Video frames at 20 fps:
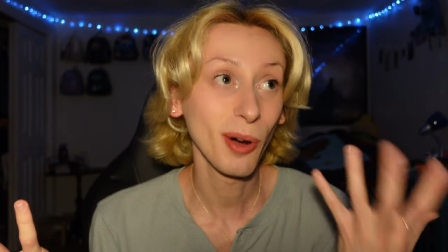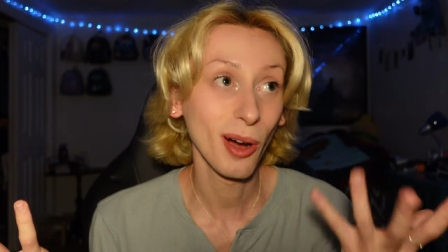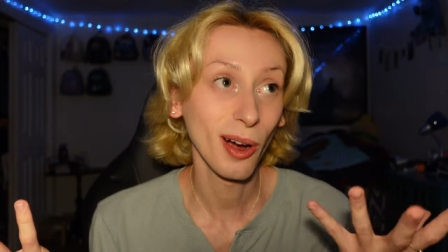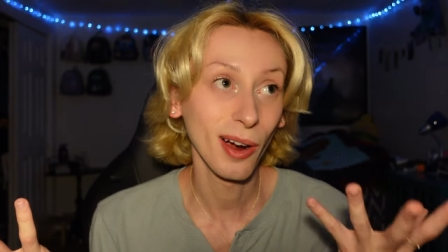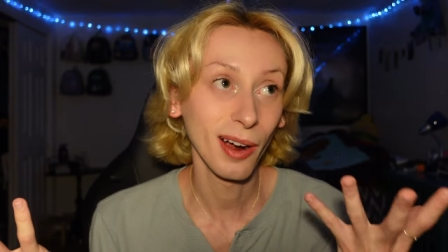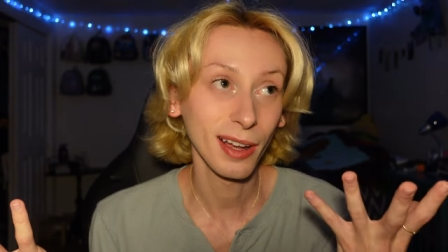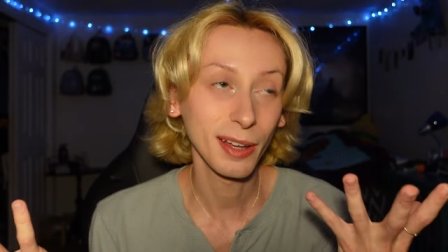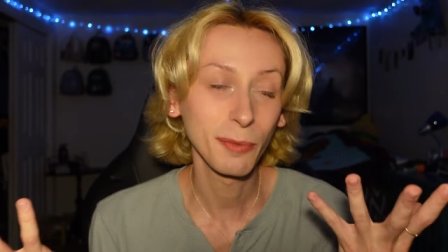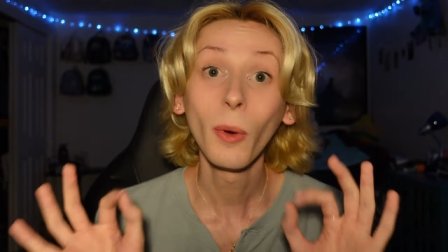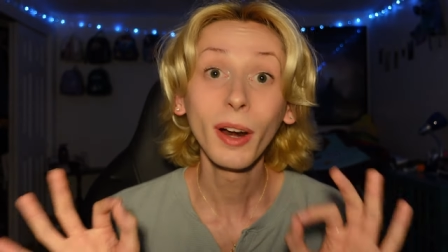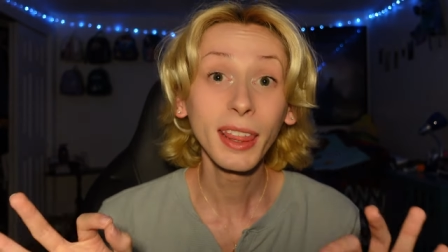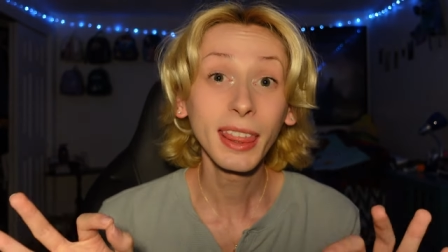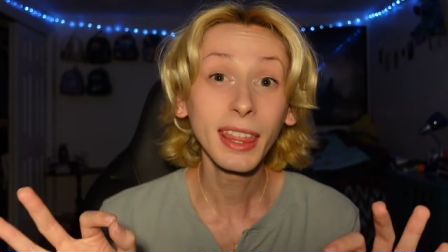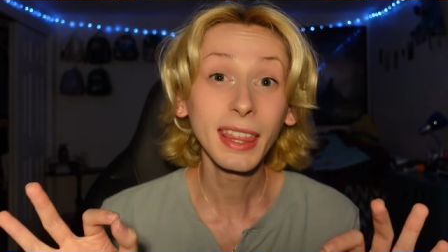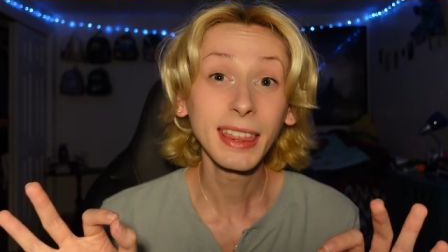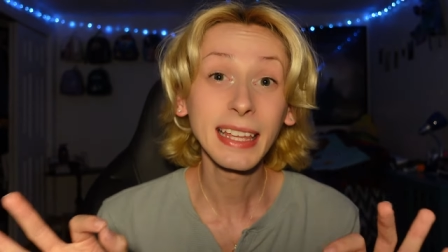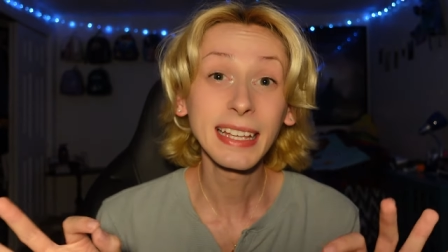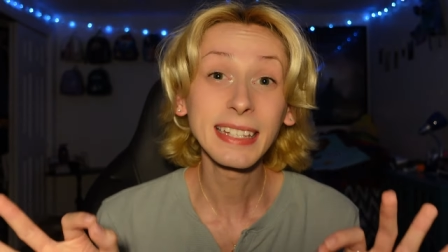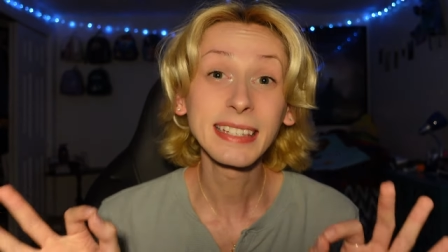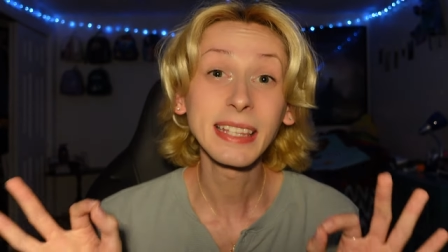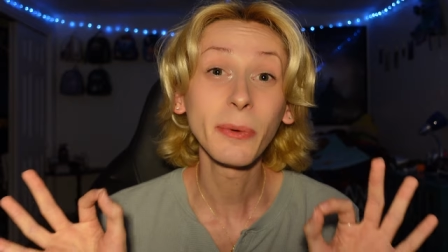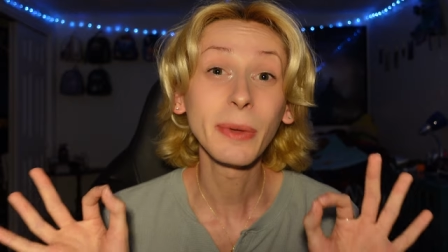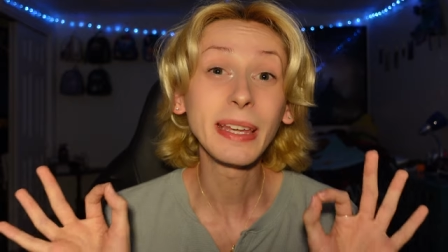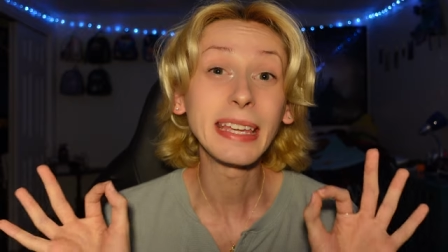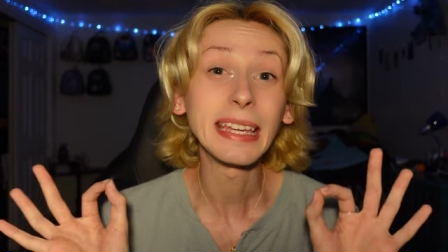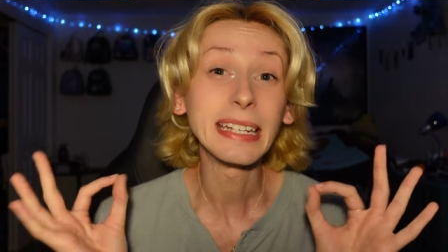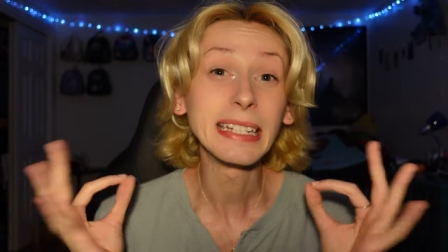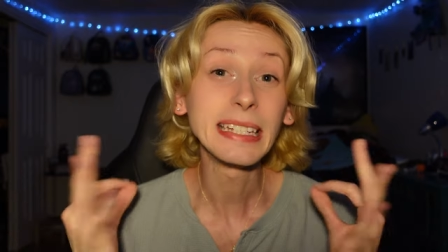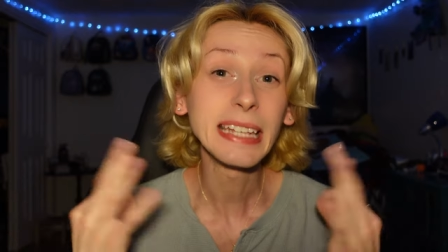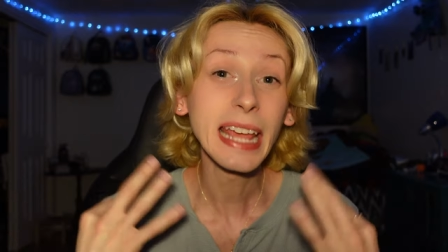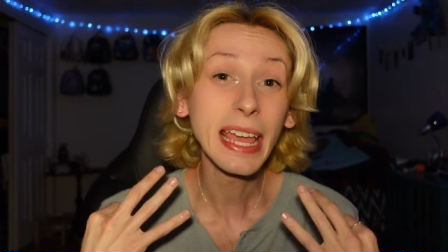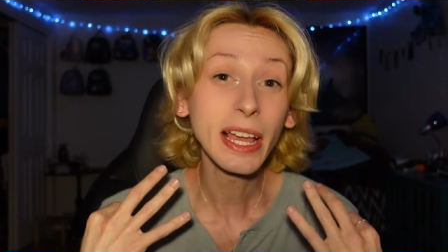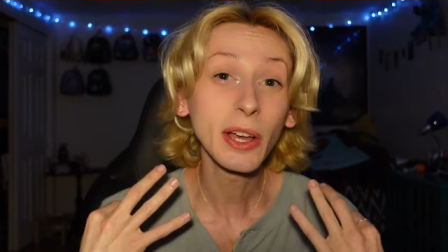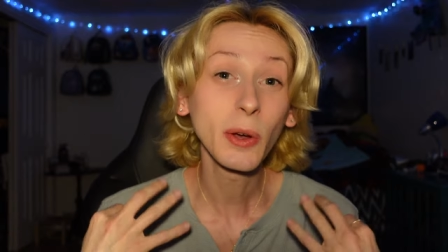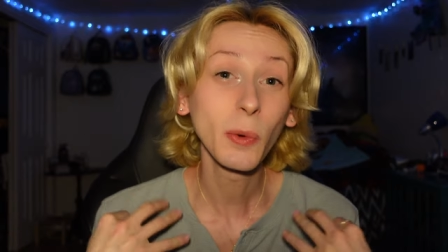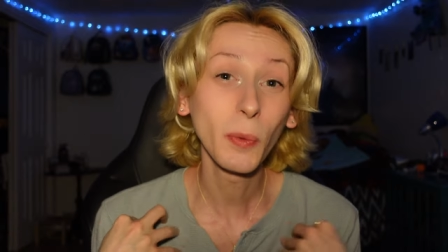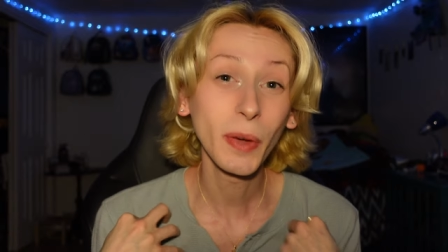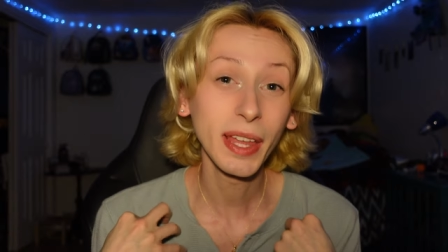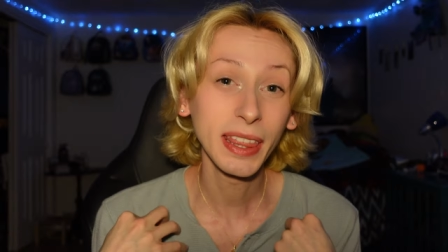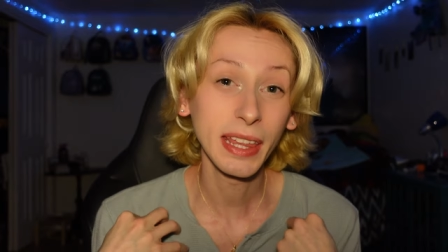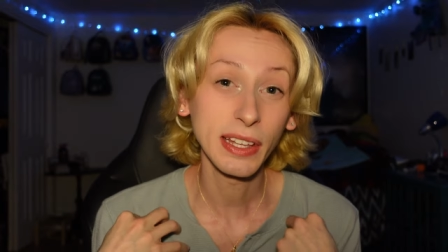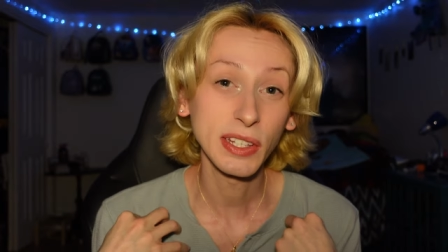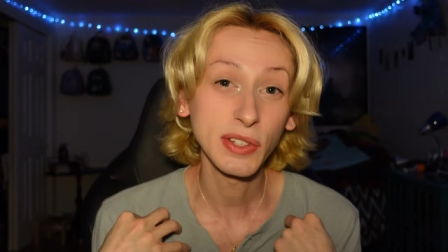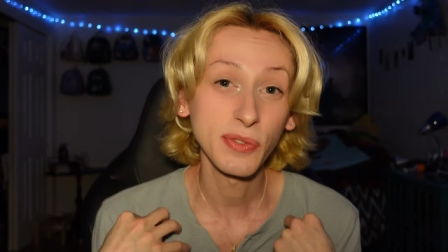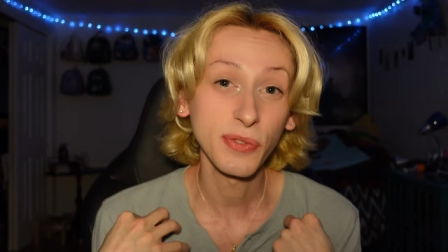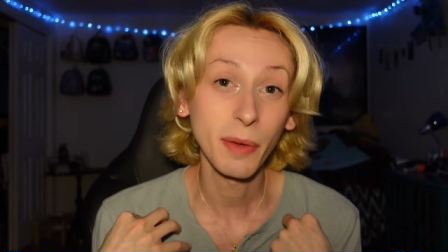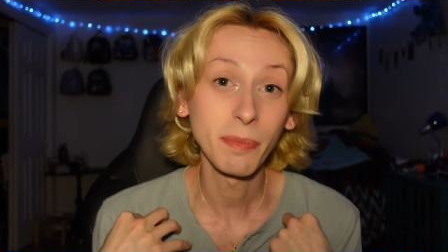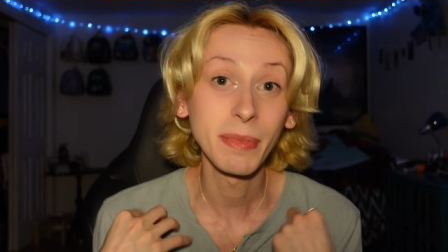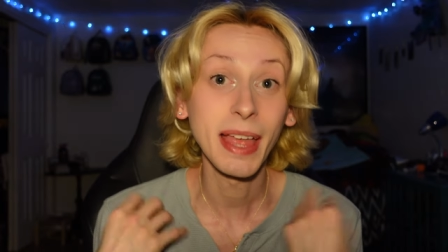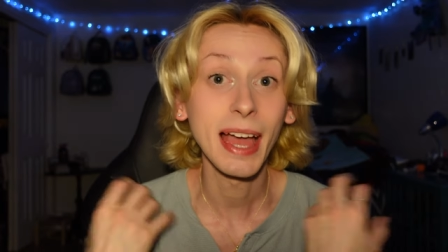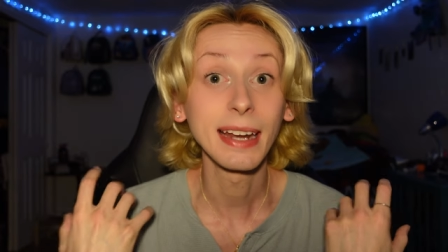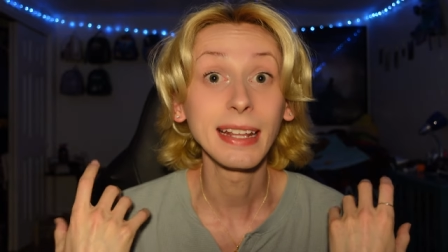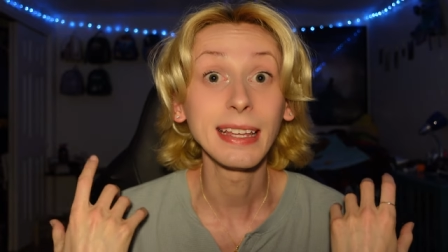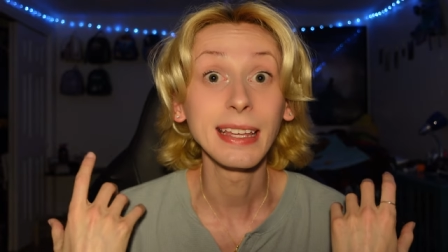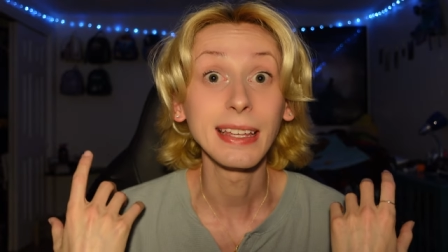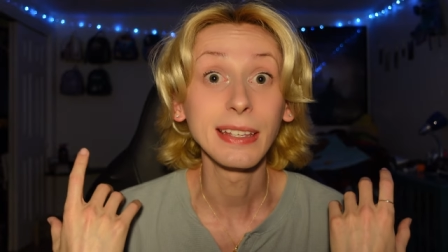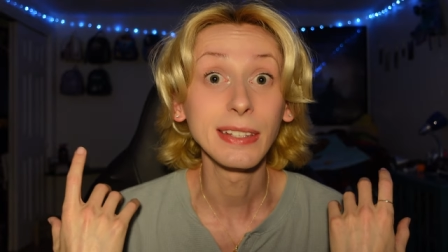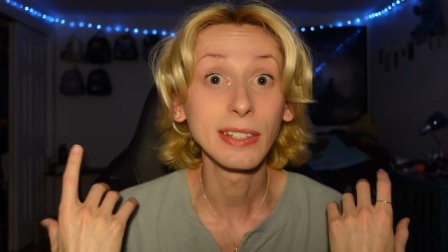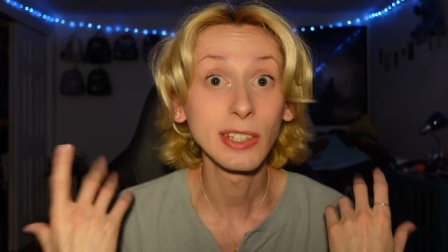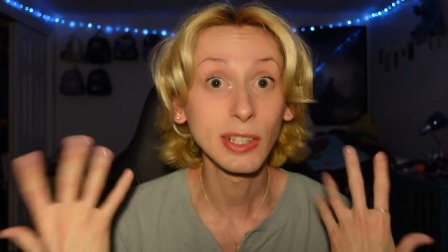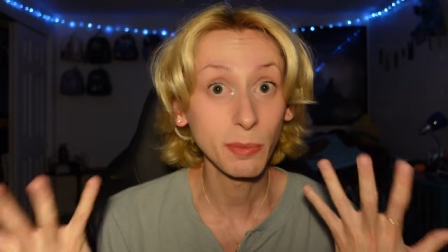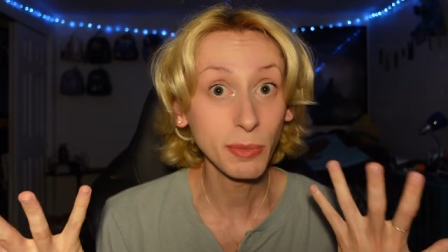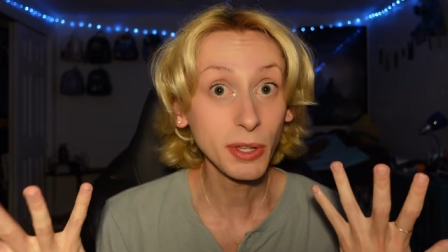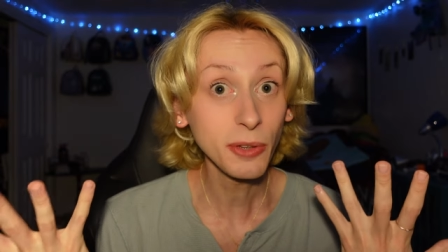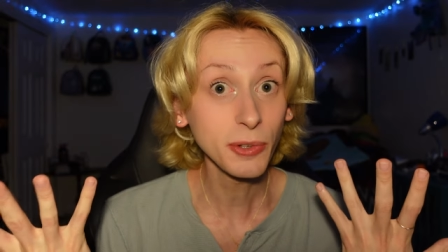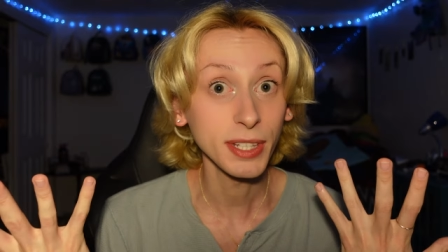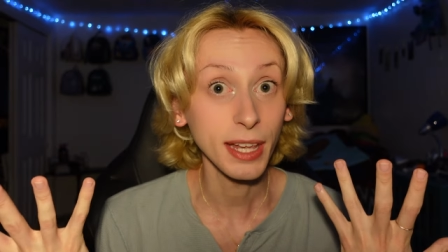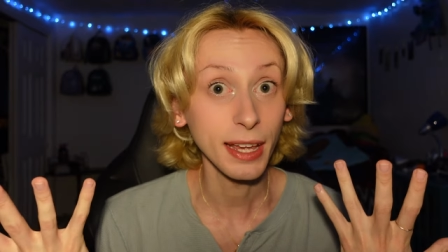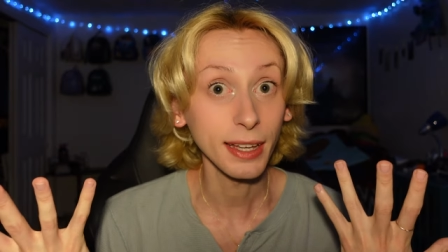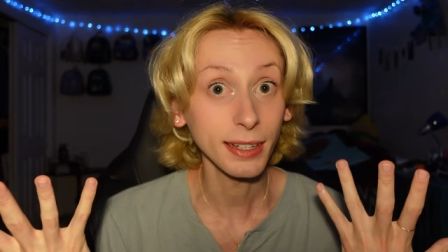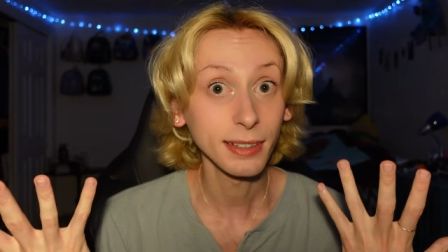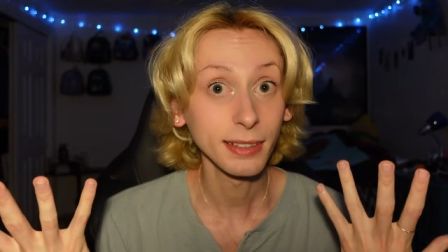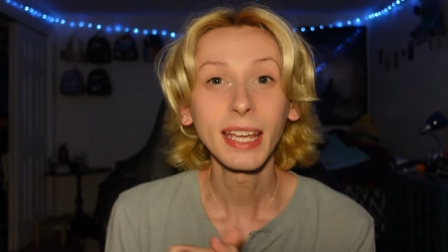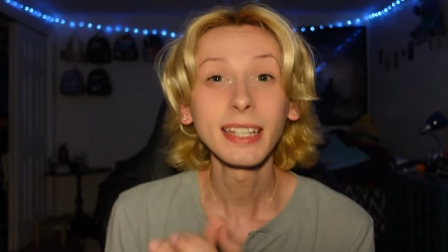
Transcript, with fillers: park, one of the things that we can take with us from that is the music.